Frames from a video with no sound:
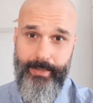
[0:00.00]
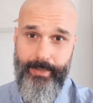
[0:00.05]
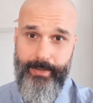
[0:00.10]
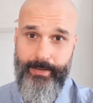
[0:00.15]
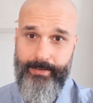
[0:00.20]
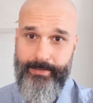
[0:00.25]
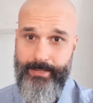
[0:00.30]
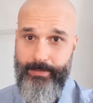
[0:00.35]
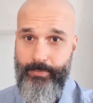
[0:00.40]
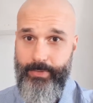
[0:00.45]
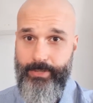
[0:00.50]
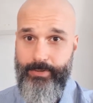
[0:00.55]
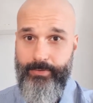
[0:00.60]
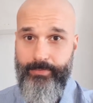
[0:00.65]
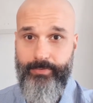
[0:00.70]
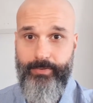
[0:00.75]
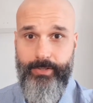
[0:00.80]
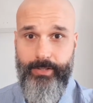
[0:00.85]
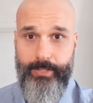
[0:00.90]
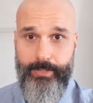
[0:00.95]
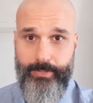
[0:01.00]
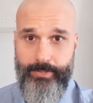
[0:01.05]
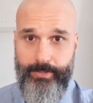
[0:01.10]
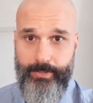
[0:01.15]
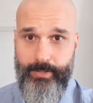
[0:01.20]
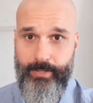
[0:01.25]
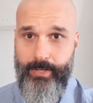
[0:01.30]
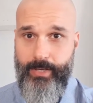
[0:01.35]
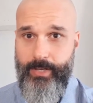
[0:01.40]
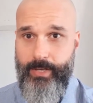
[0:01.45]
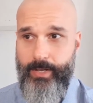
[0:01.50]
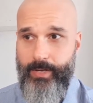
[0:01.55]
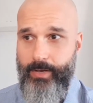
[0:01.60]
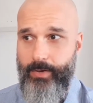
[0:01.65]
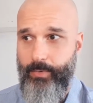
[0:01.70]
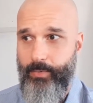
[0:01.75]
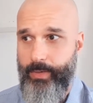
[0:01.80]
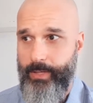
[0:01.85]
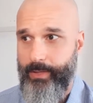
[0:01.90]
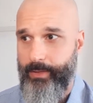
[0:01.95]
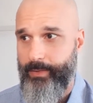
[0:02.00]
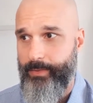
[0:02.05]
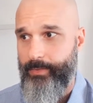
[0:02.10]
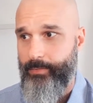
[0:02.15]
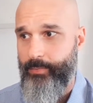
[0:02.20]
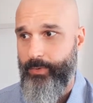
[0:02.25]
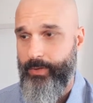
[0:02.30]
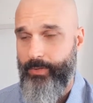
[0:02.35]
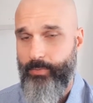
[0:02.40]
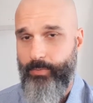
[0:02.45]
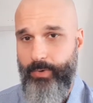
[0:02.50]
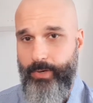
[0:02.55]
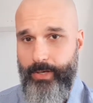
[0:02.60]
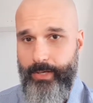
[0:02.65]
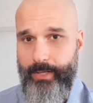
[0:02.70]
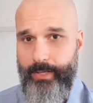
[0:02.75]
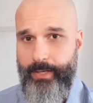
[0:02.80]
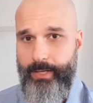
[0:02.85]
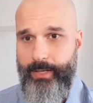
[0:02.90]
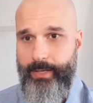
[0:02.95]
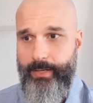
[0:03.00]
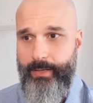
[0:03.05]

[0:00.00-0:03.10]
things that we do for leisure with work,